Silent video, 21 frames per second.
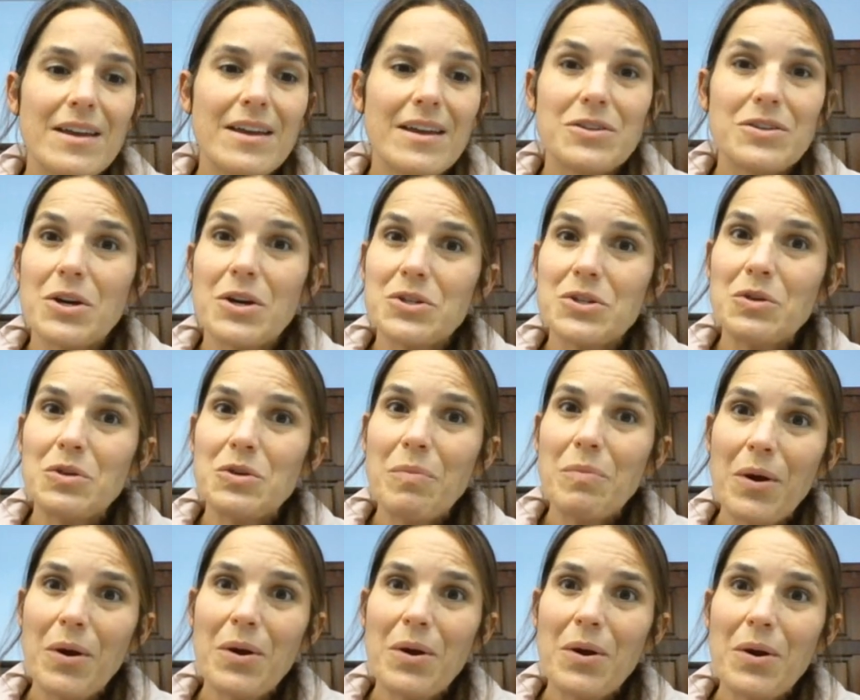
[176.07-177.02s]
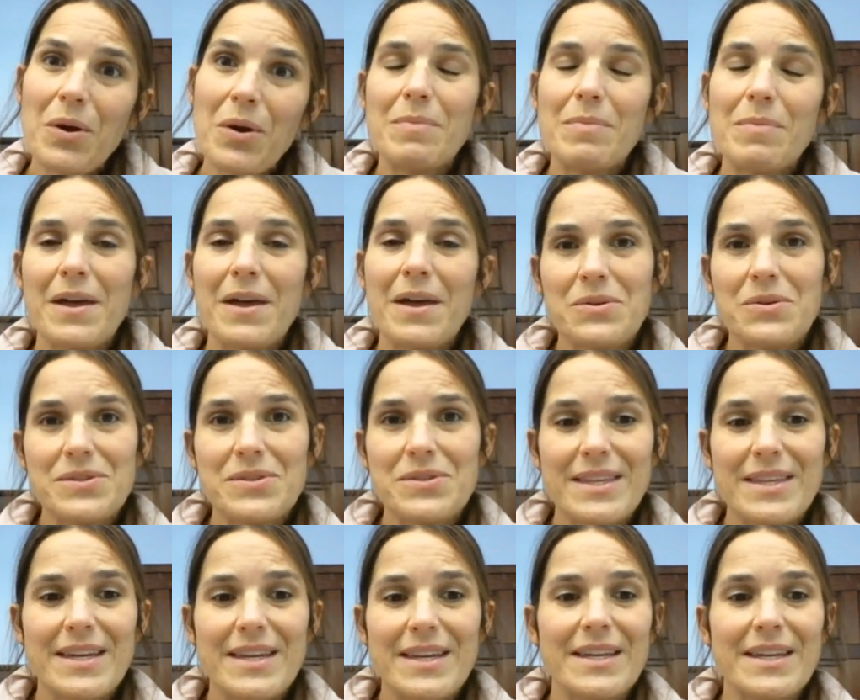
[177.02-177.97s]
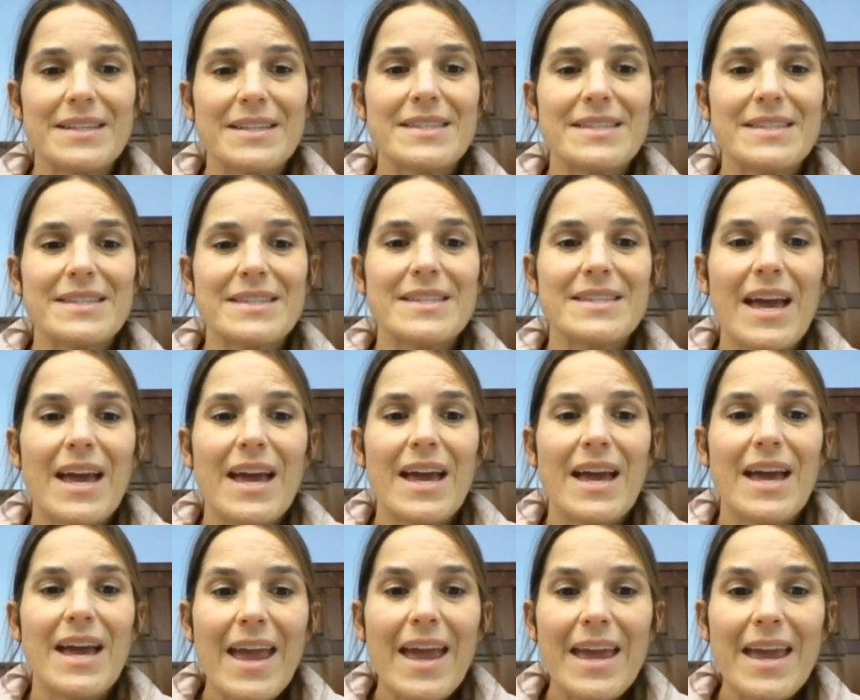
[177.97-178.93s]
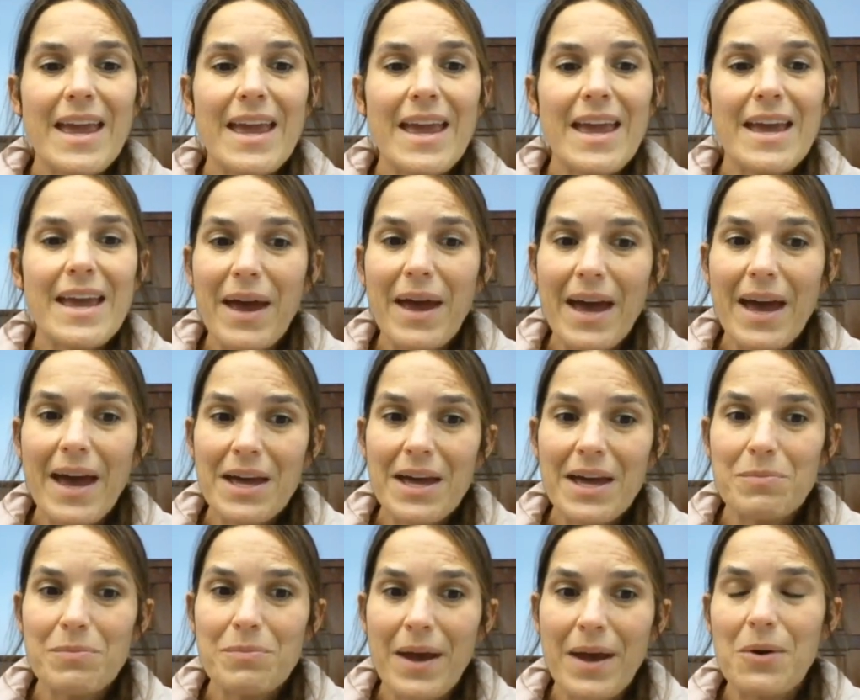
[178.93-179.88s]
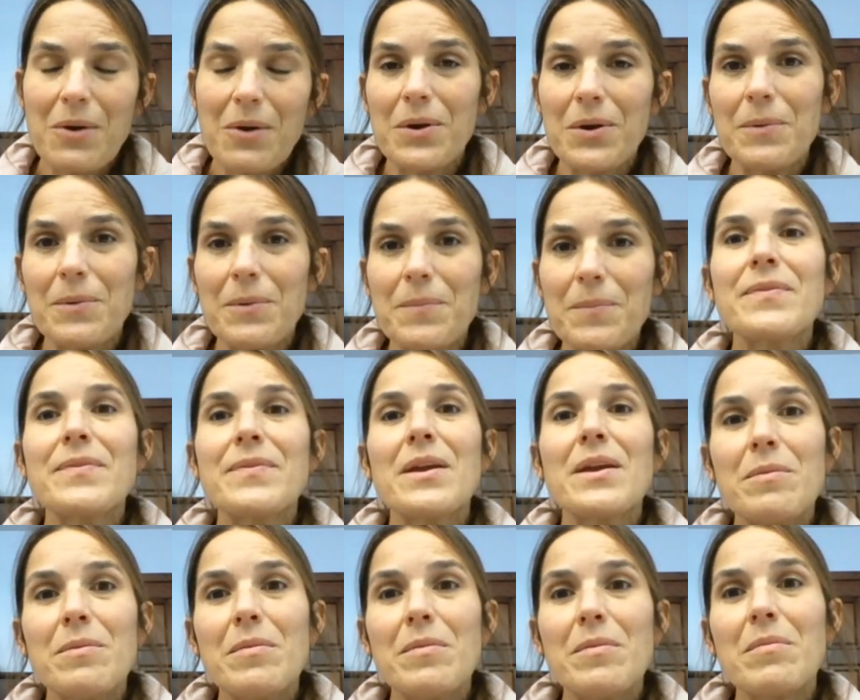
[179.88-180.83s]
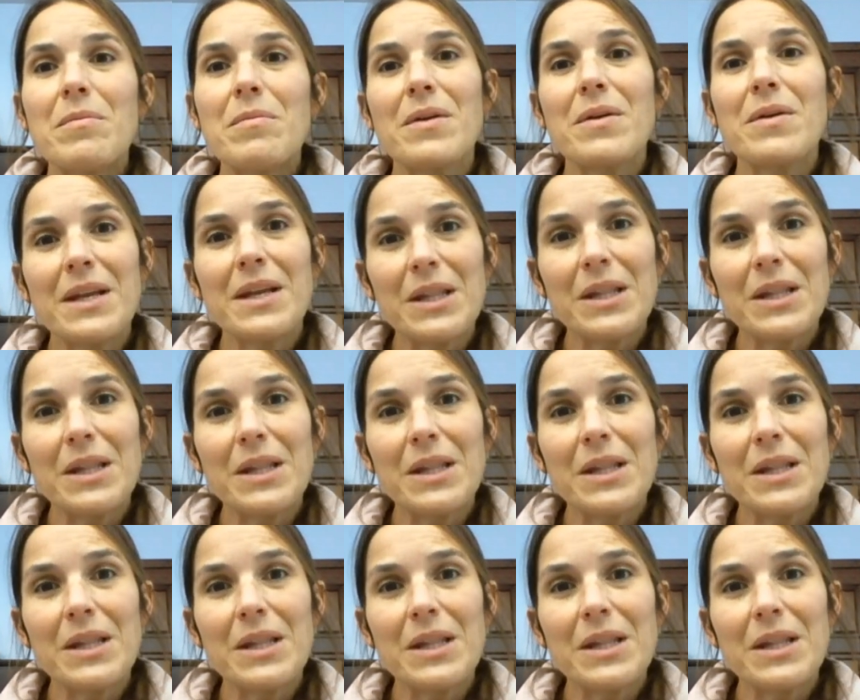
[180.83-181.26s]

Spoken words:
Talk to your partner about those things. And pattern power. Remember, in a